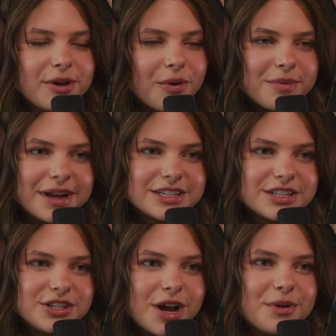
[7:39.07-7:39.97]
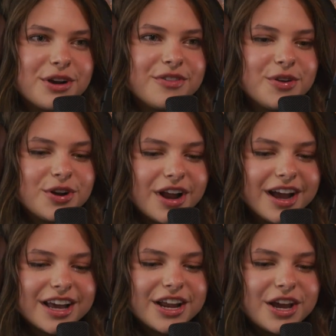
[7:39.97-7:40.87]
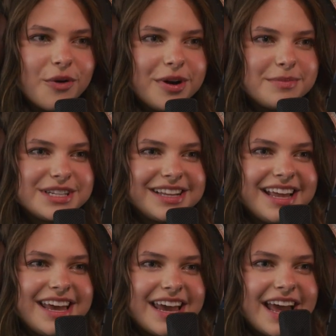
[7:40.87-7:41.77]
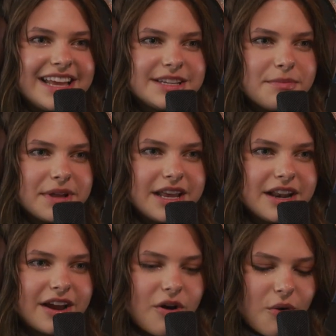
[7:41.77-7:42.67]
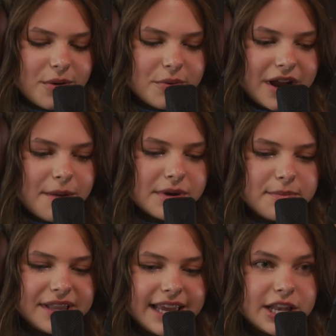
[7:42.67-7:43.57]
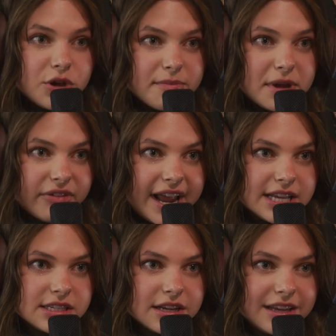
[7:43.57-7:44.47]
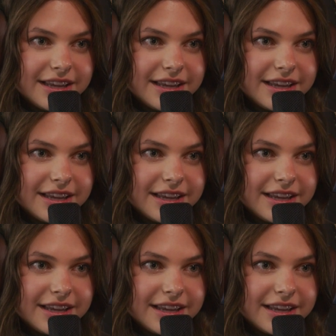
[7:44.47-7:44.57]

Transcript: Going back to the job interview, you're not going to go up to like somebody at a corporate company and be like, "Can you give me a raise?